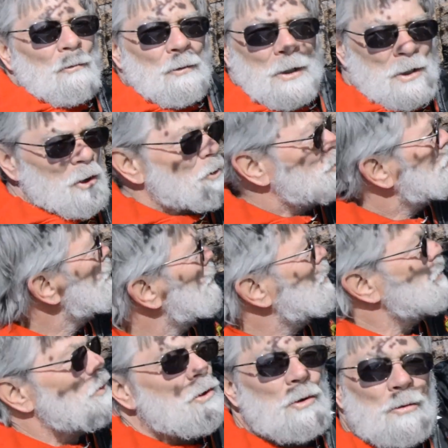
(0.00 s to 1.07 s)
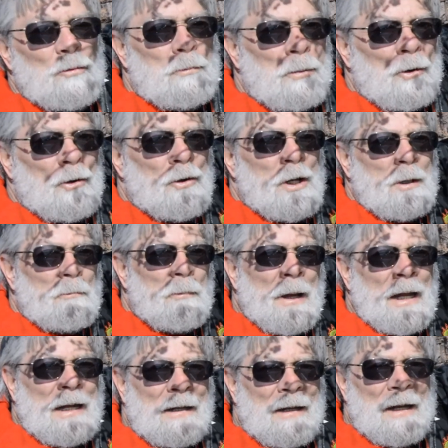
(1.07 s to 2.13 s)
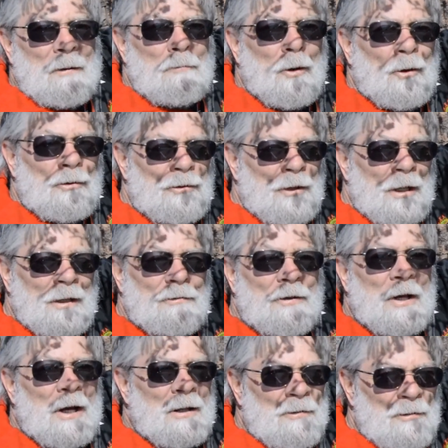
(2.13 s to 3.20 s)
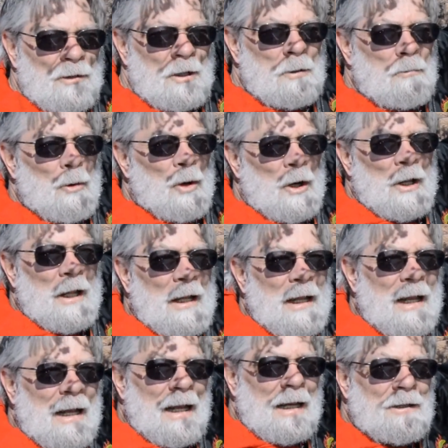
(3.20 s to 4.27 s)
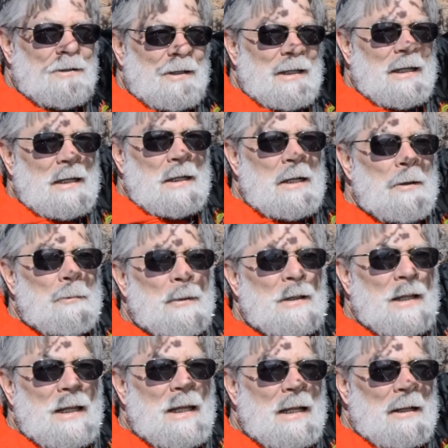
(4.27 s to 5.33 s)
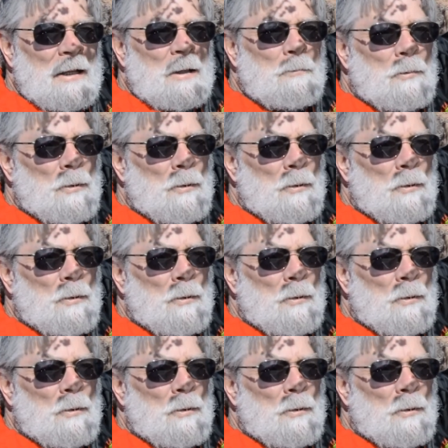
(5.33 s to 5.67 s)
We don't use pruning paint on most of these cuts anymore. That can actually inhibit the healing